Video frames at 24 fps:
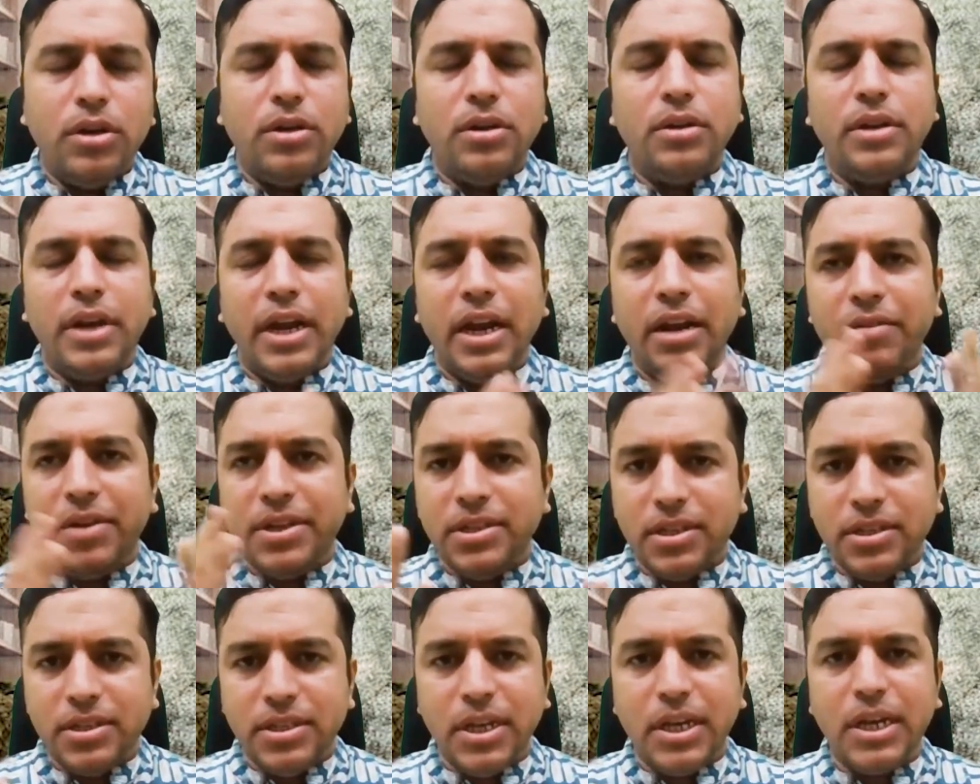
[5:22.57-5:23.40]
Railways
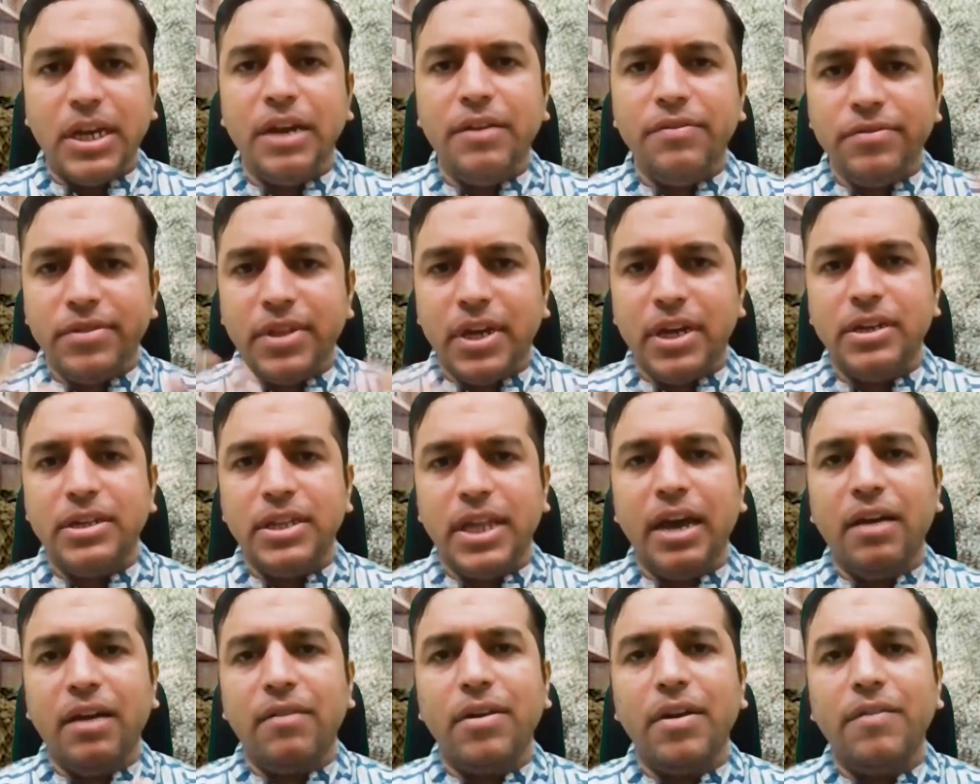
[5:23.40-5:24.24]
is the gift that
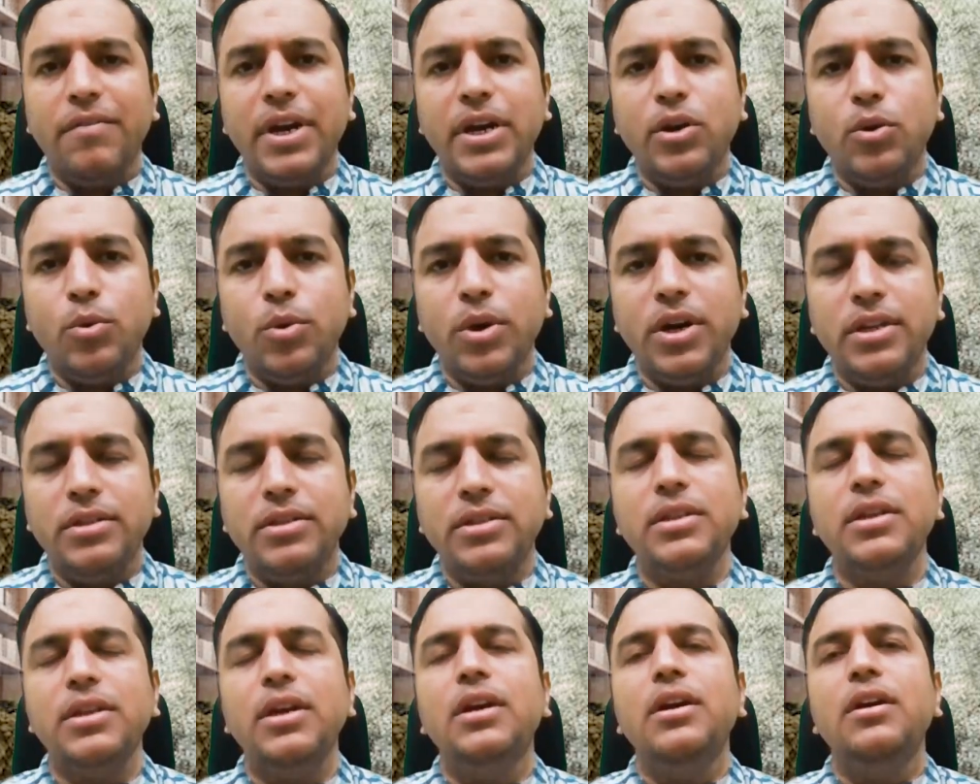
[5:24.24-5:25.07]
they have given to
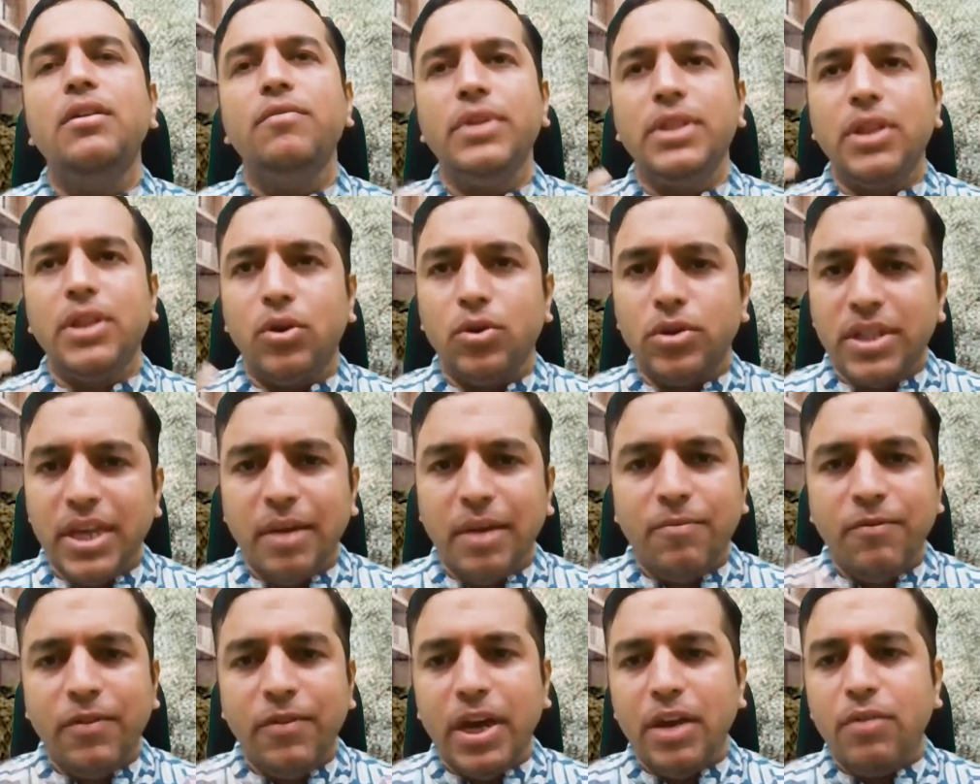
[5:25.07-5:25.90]
us. Without
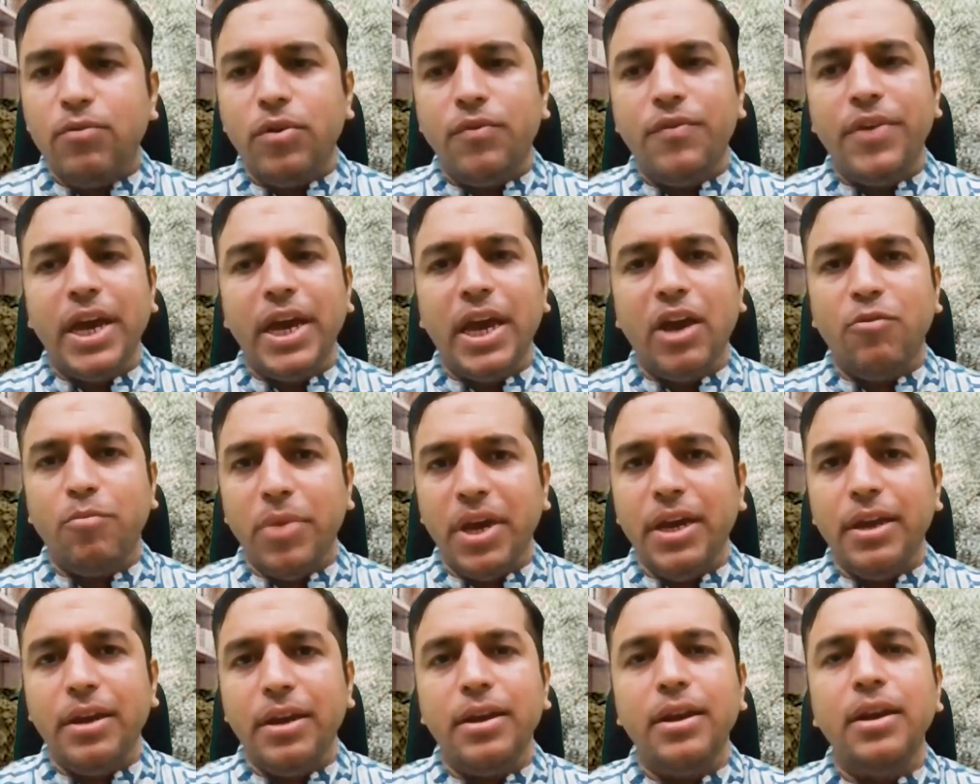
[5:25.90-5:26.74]
them, where would we have
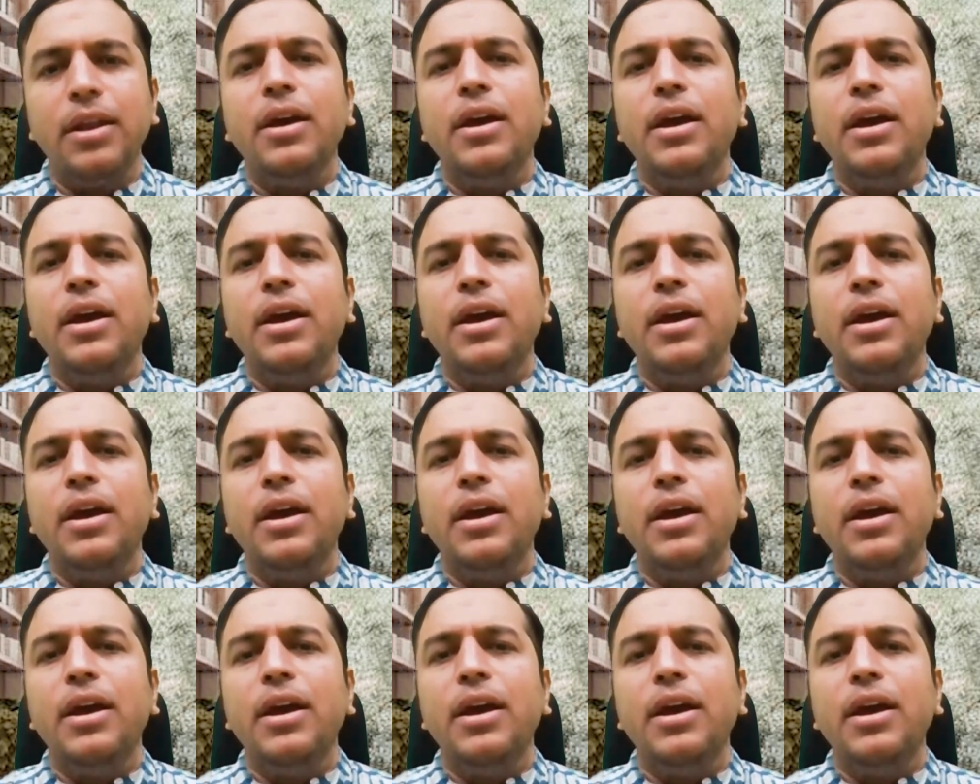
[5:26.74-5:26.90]
been?